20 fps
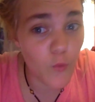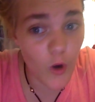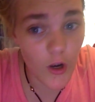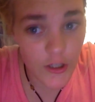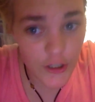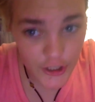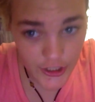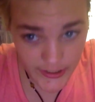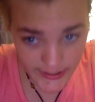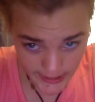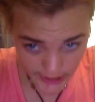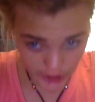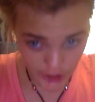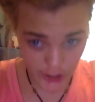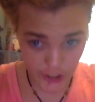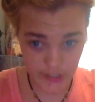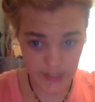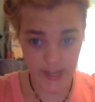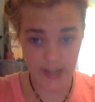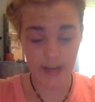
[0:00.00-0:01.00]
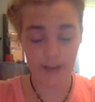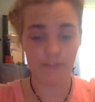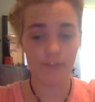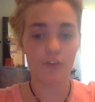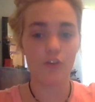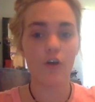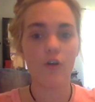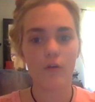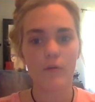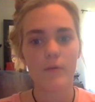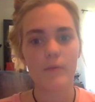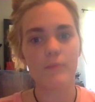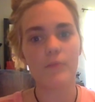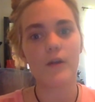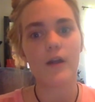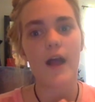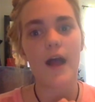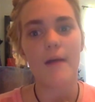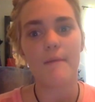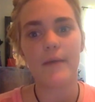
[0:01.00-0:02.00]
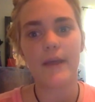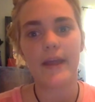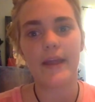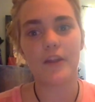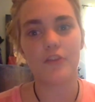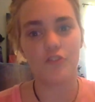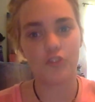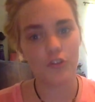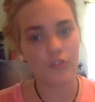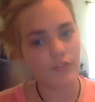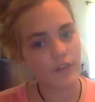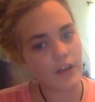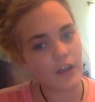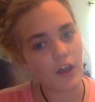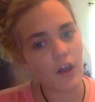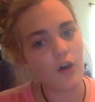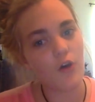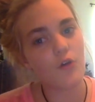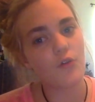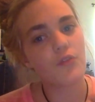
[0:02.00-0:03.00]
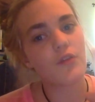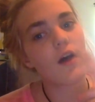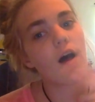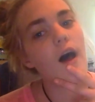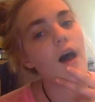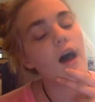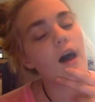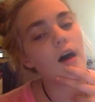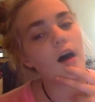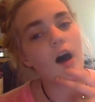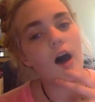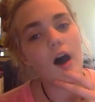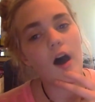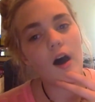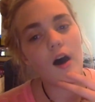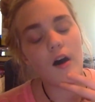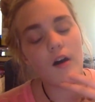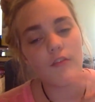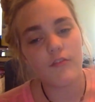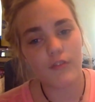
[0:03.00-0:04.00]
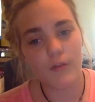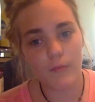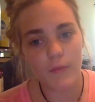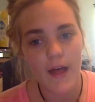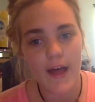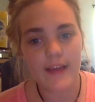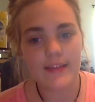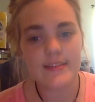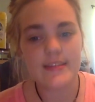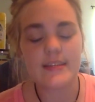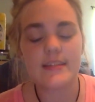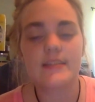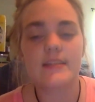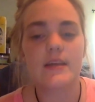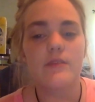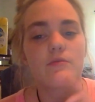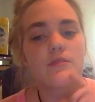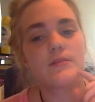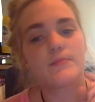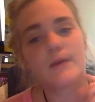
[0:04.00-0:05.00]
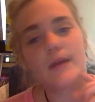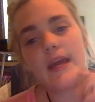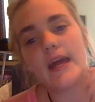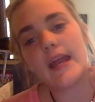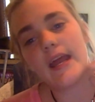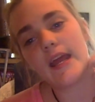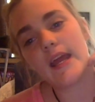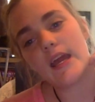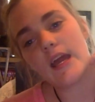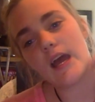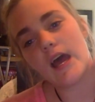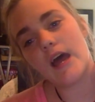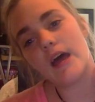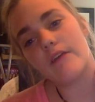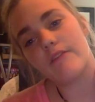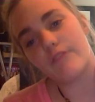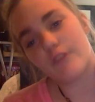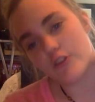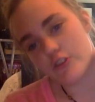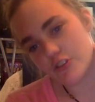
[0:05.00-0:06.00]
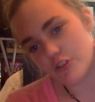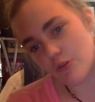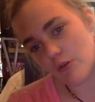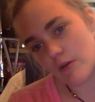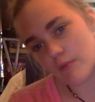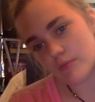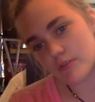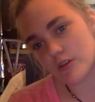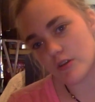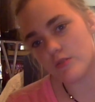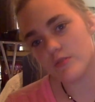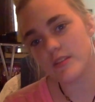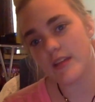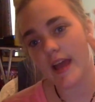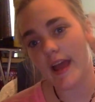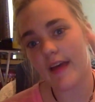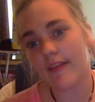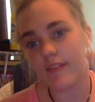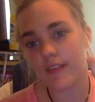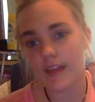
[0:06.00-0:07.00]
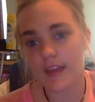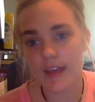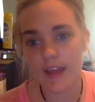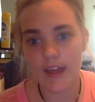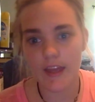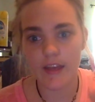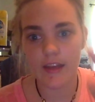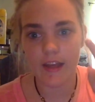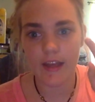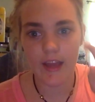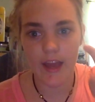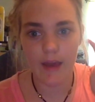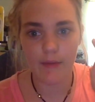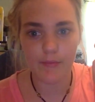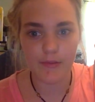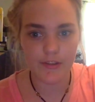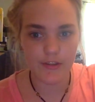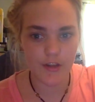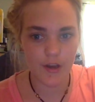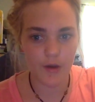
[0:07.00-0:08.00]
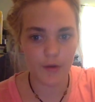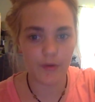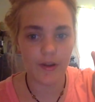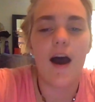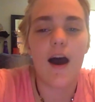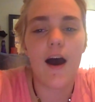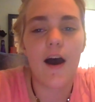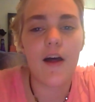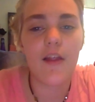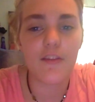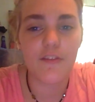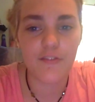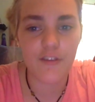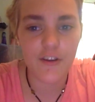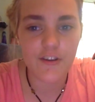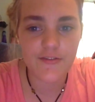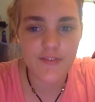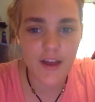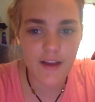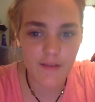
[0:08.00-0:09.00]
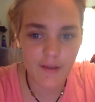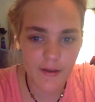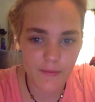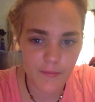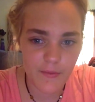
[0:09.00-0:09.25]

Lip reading: Watch Stichers. And if you don't remember, I made two videos from last season. It was the beginning, first two episodes, and the ending episode. The first five